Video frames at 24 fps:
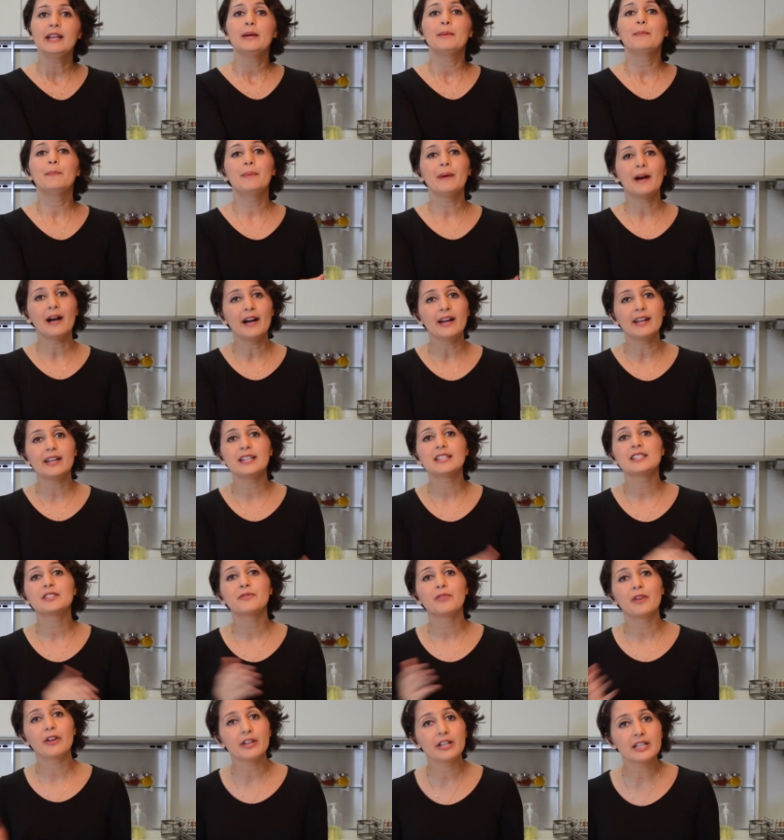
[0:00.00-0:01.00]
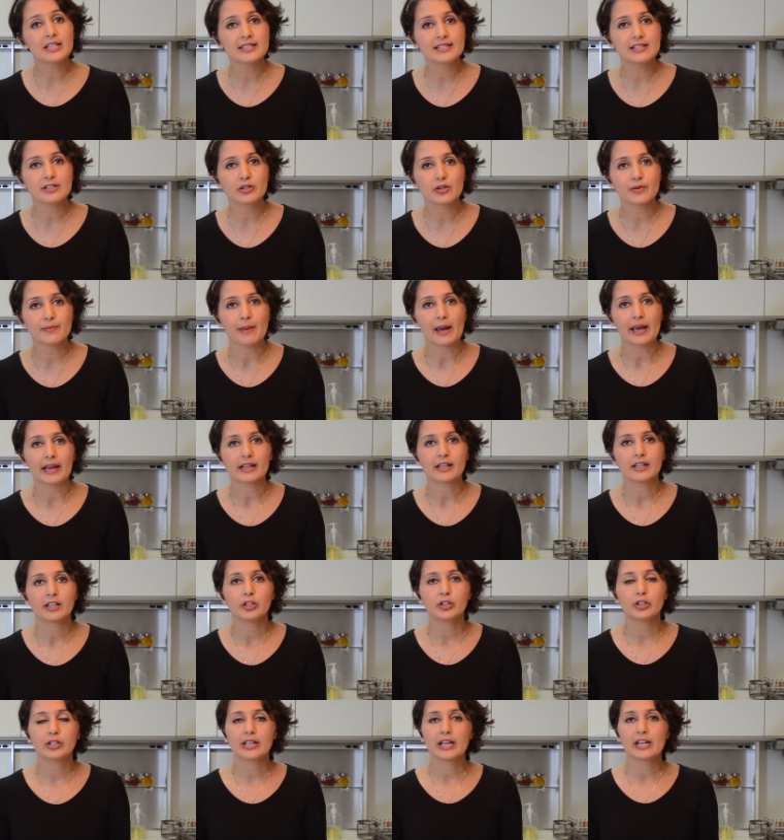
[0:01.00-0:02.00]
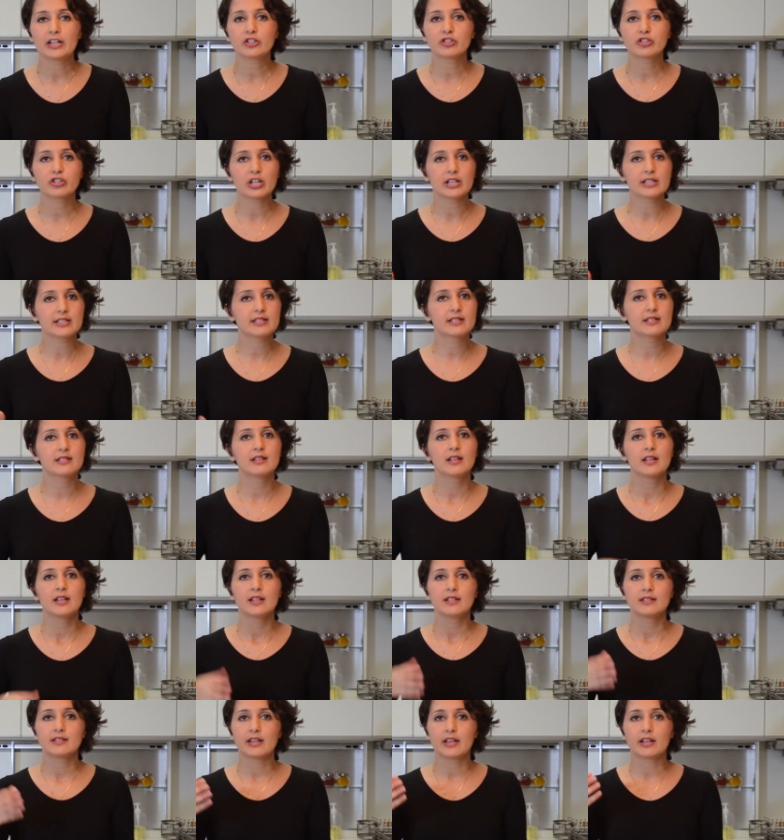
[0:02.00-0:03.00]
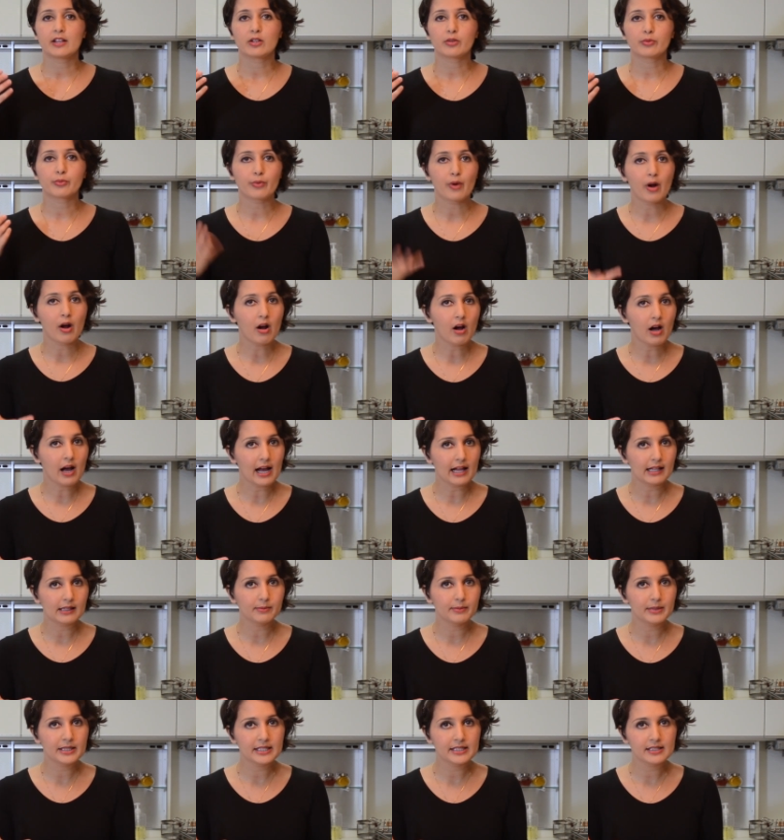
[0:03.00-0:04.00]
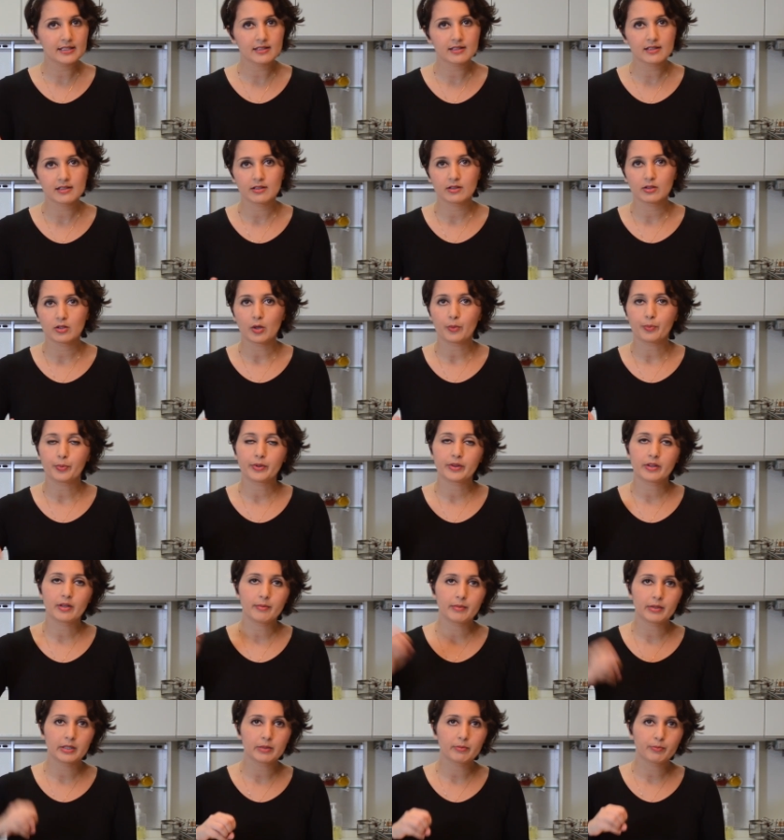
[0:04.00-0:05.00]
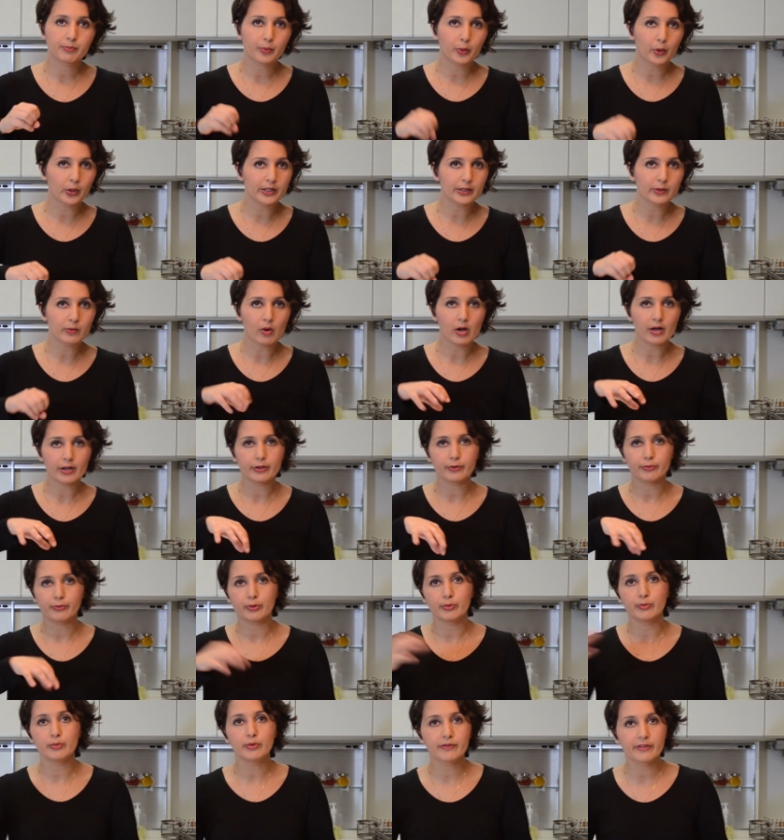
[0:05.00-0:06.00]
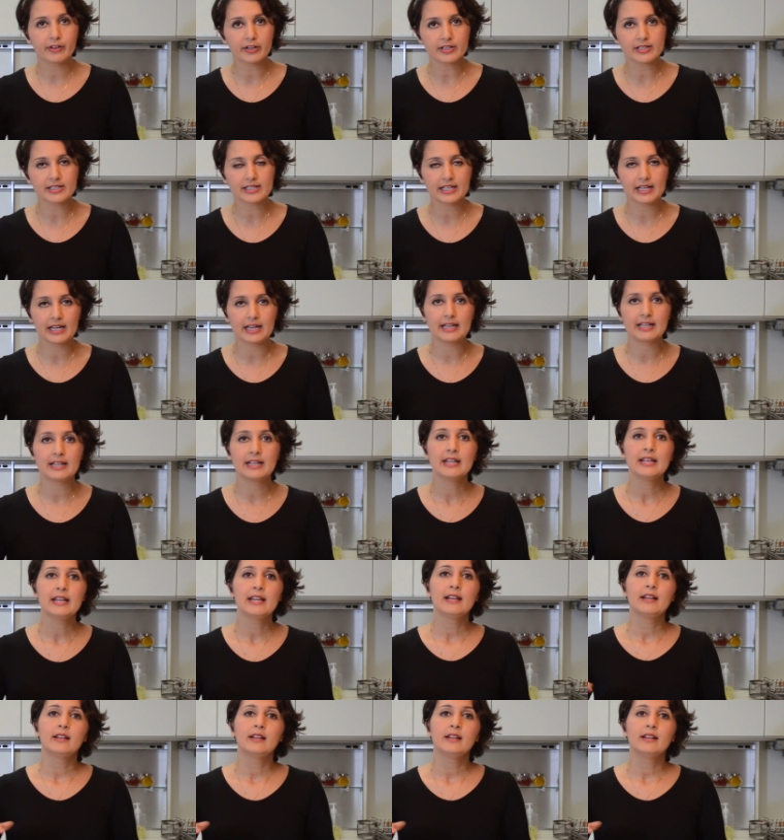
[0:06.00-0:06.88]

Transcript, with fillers: But it's very easy to make. You can just take raw almonds, you know, put them in boiling water, remove their skin,